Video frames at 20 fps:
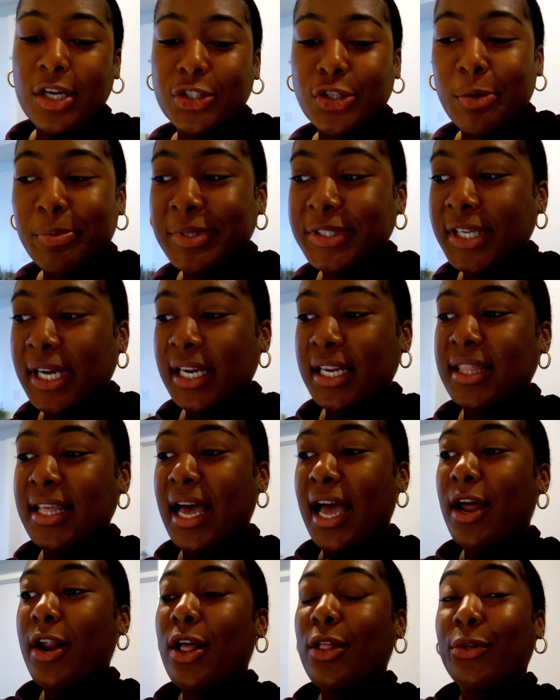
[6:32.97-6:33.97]
So I'm excited
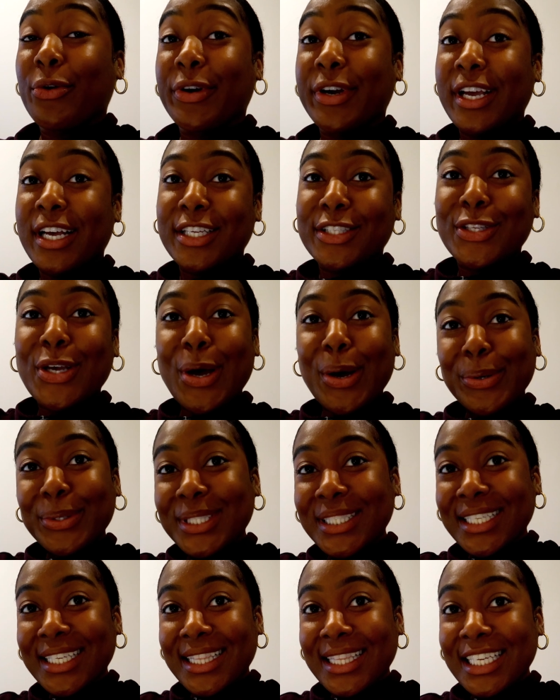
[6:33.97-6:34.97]
that L'Oreal is
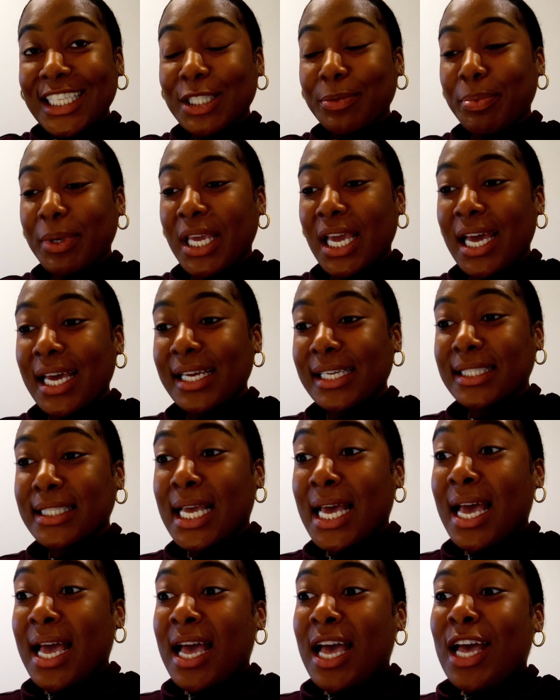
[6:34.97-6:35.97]
hosting this because
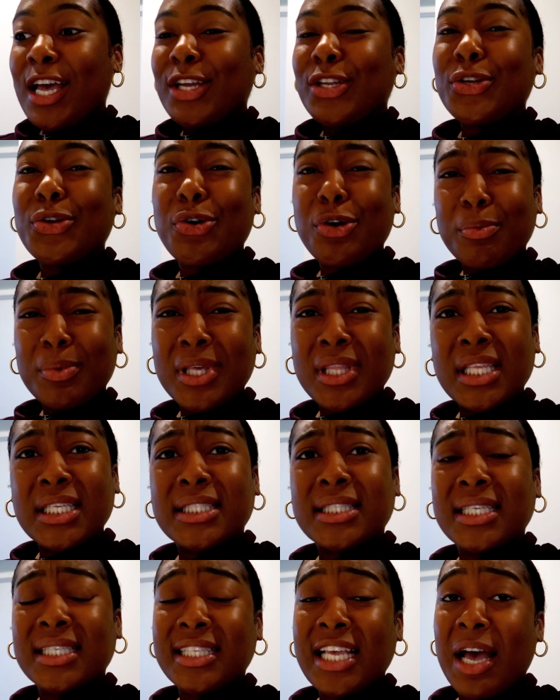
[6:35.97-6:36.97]
normally
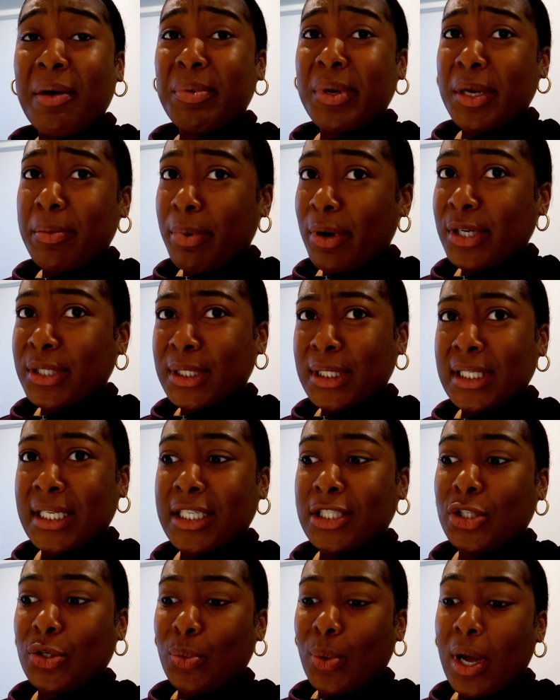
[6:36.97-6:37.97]
these things happen in person
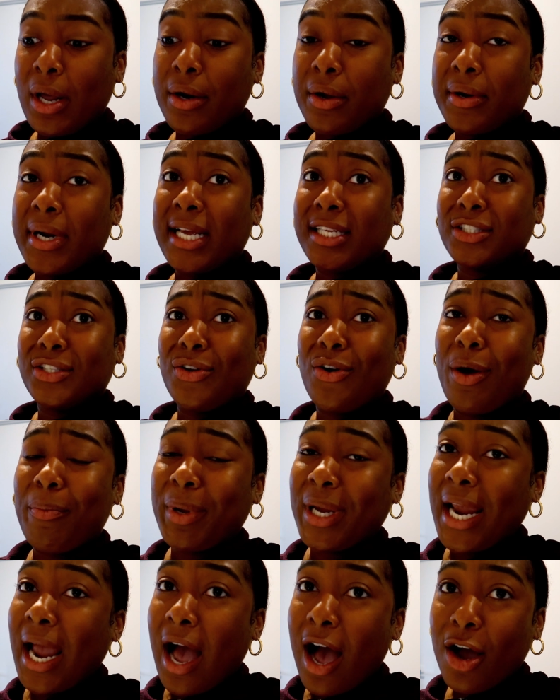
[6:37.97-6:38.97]
in Toronto, and as you know, I'm
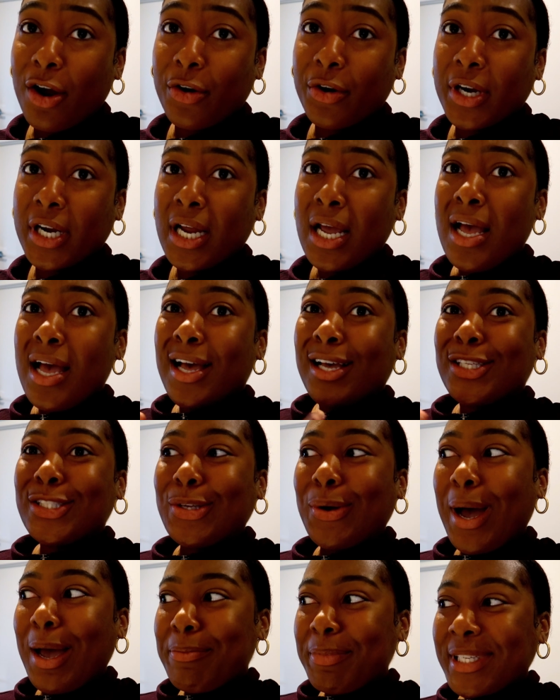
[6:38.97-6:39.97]
in Calgary,
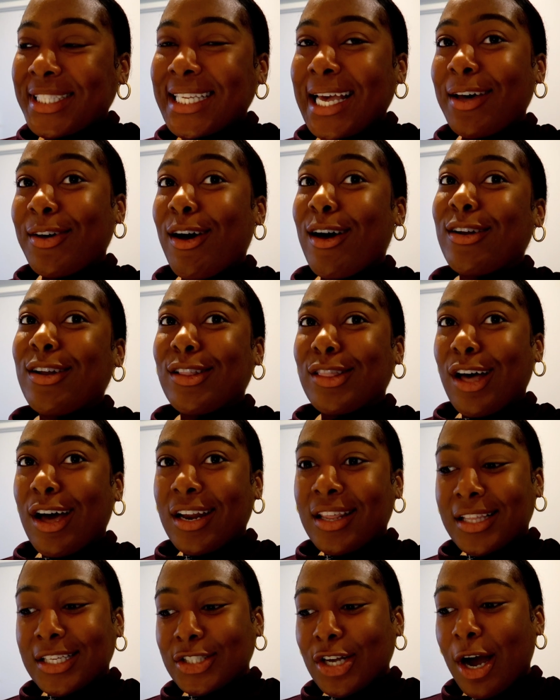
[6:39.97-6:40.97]
so I miss out on a
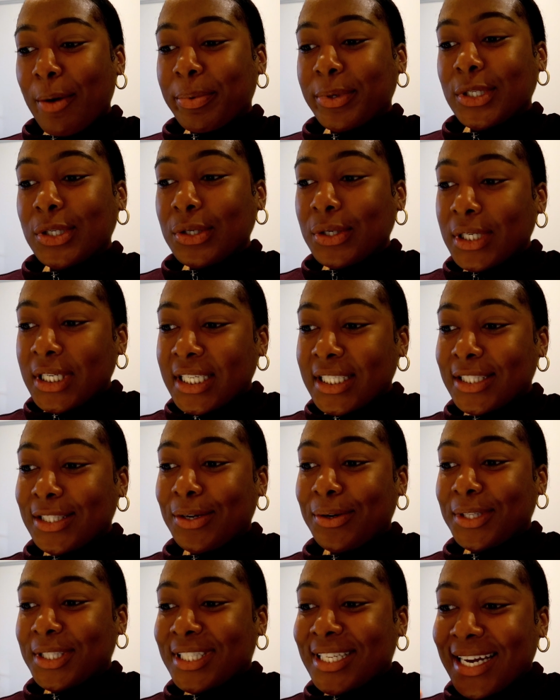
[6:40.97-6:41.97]
lot of these opportunities.
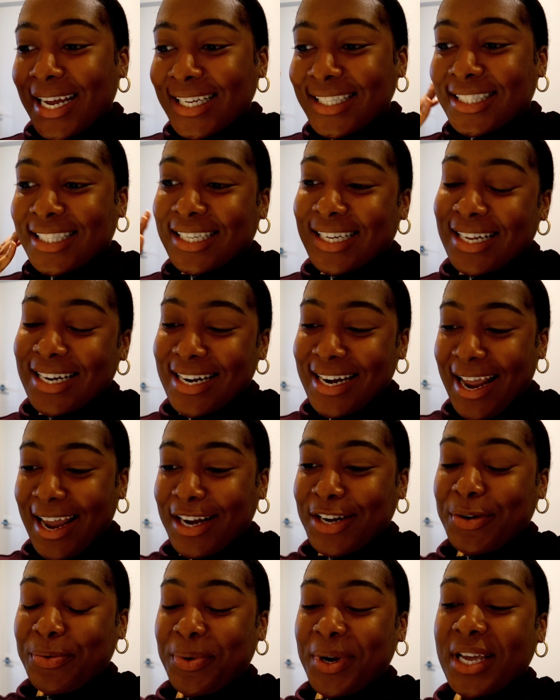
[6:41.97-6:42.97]
So it's nice to
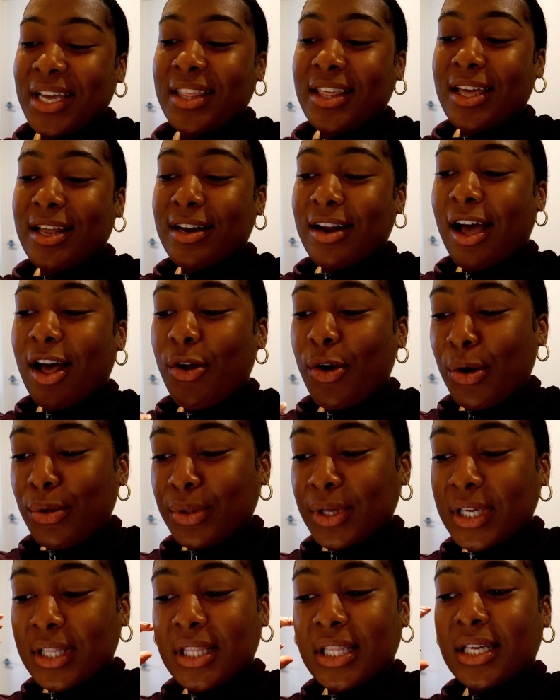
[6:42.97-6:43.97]
connect with not
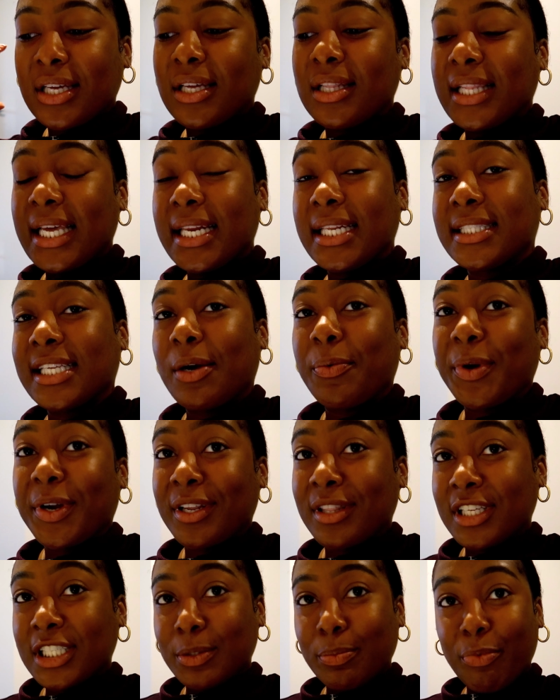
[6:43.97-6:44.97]
only the ladies that work
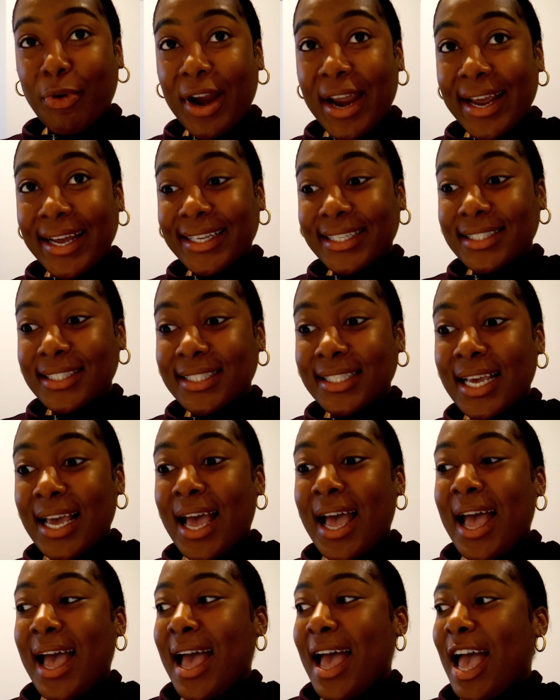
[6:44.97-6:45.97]
at these brands
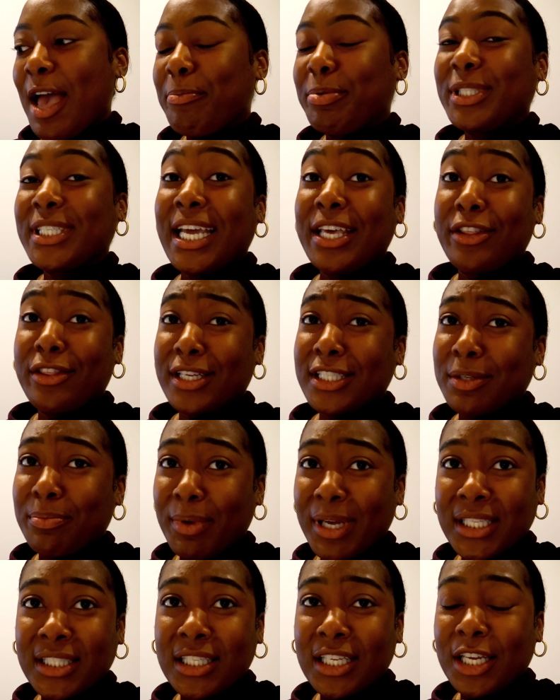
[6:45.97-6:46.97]
and put together these
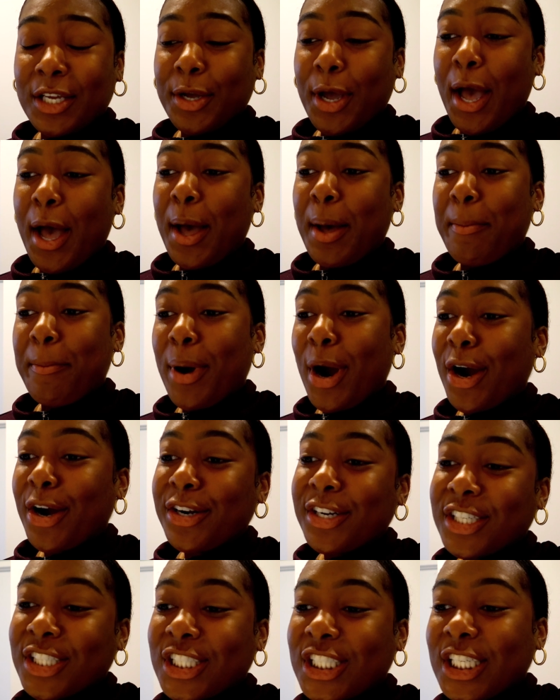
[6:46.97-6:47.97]
amazing
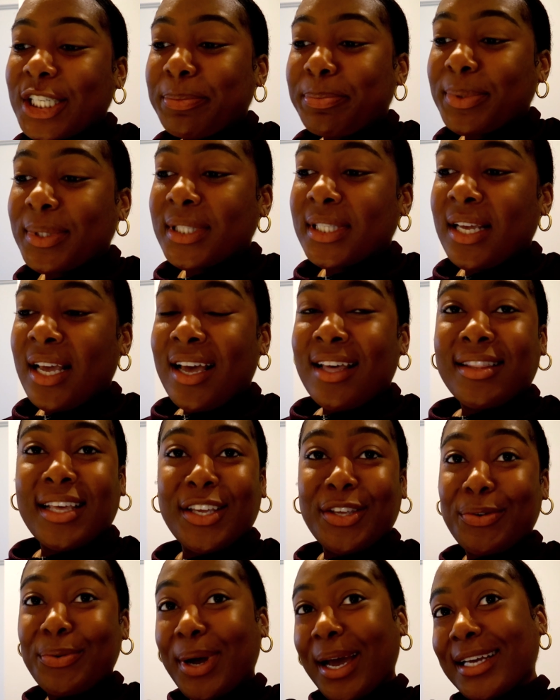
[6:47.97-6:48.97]
partnerships
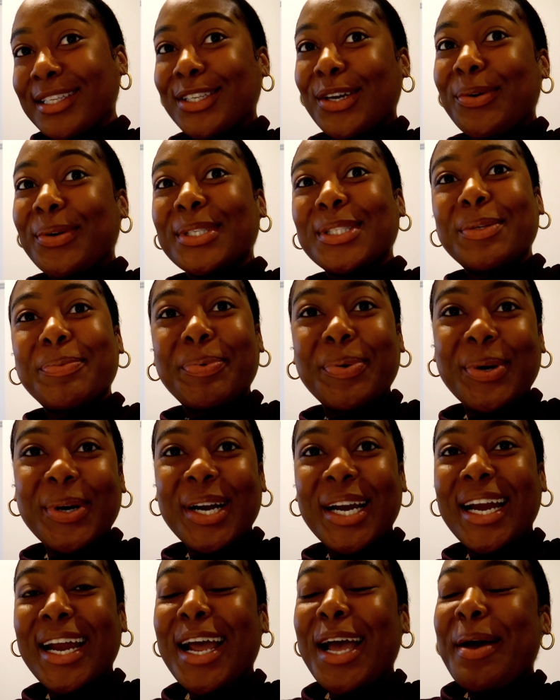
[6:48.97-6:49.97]
that you guys always
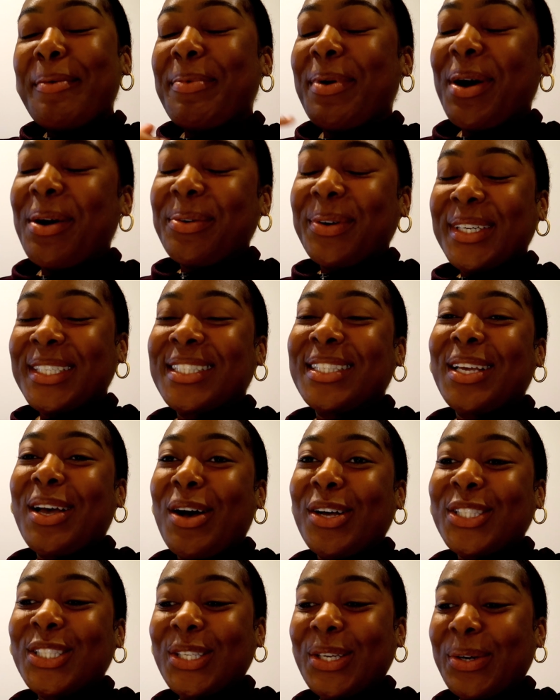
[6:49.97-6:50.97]
support, but always
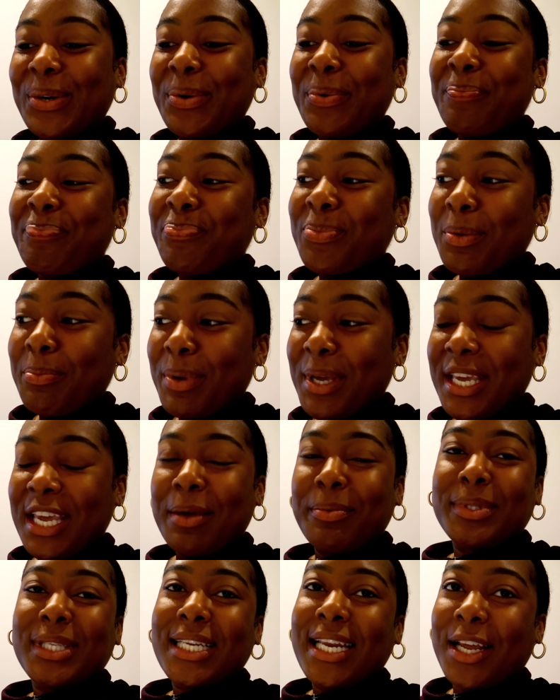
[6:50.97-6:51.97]
also being
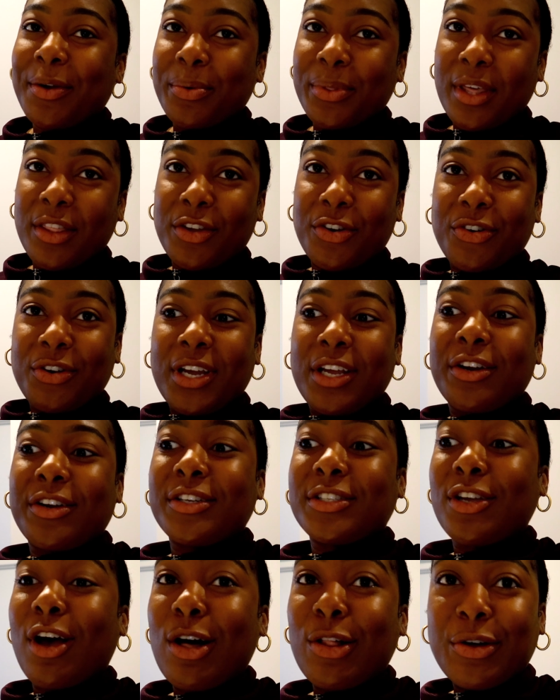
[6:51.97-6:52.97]
able to connect with other
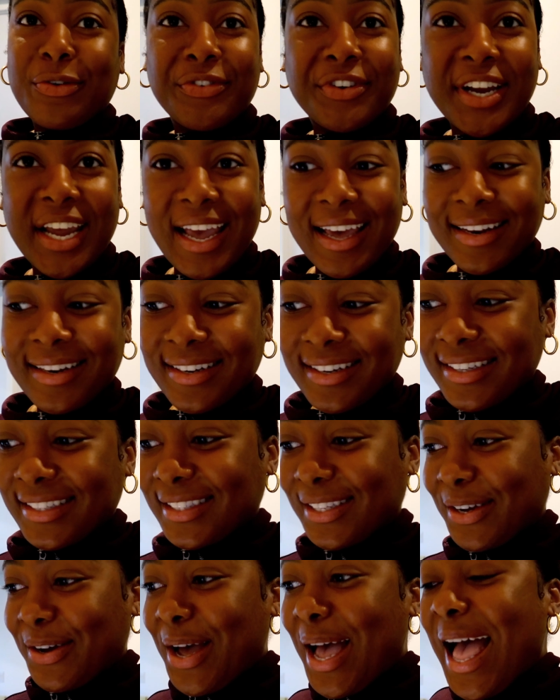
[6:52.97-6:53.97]
creators all over Canada.
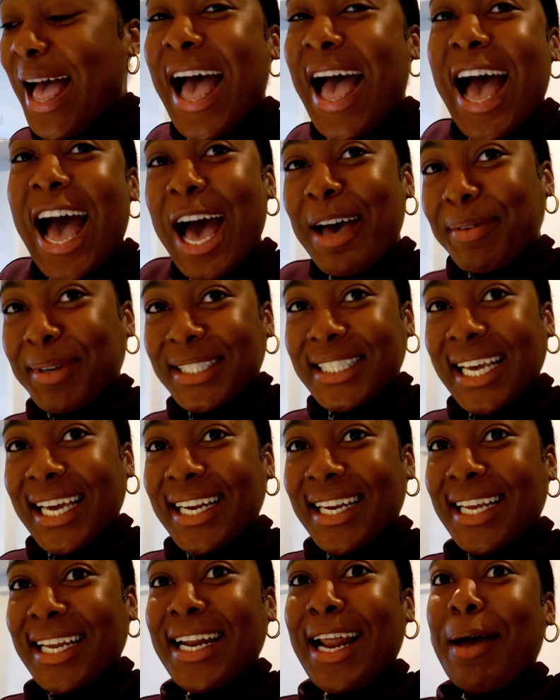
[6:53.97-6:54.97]
So I'm
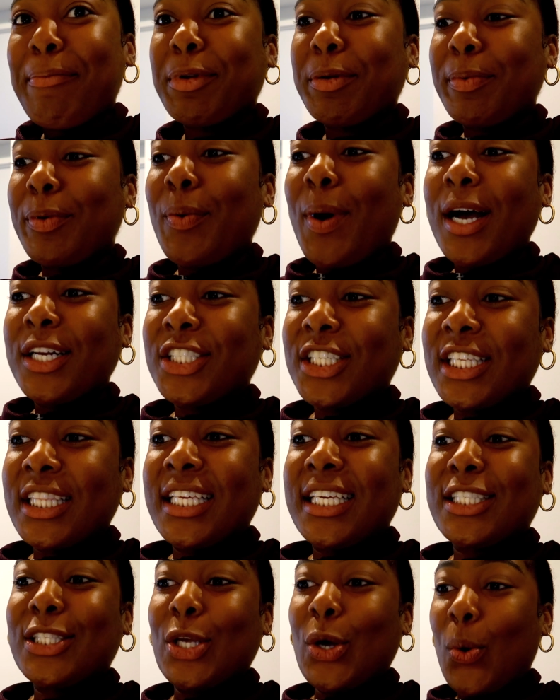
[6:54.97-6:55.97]
excited. I'm gonna be watching
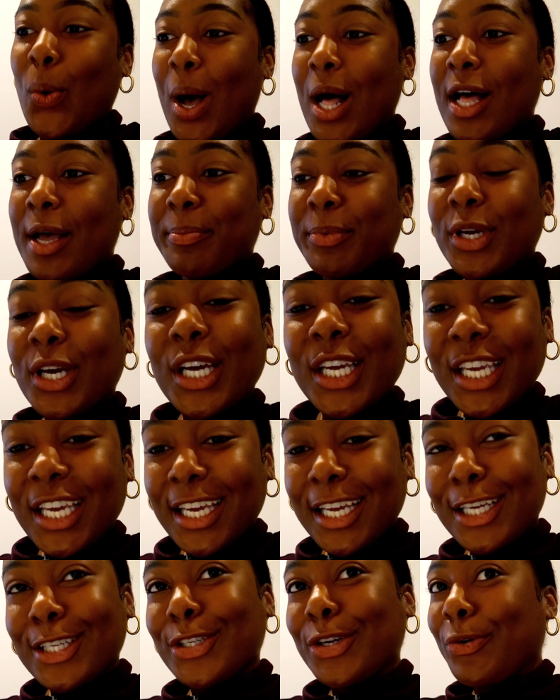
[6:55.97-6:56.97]
this while I'm
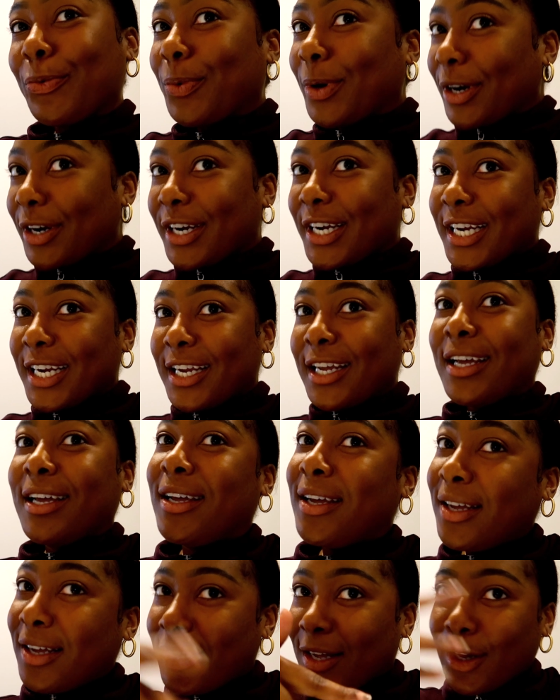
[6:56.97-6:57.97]
cooking. Don't worry,
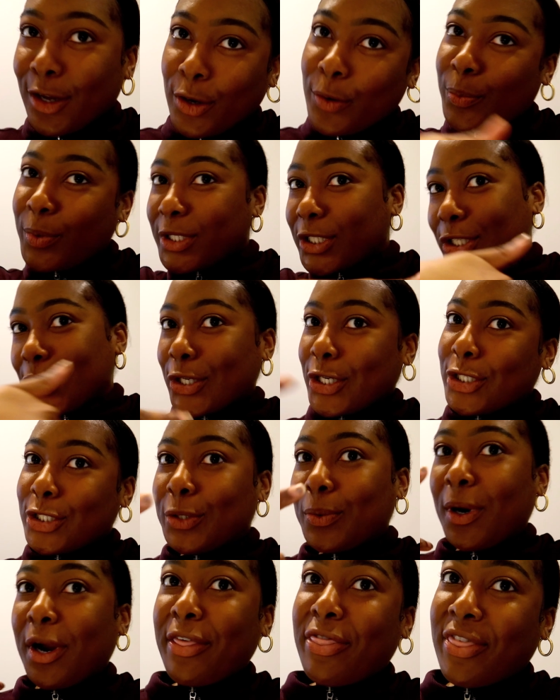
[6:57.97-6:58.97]
we're still gonna
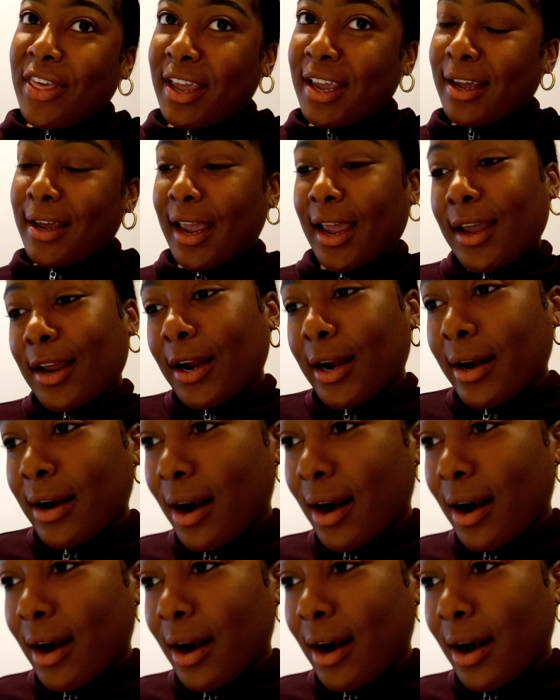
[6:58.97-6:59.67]
do our thing, okay?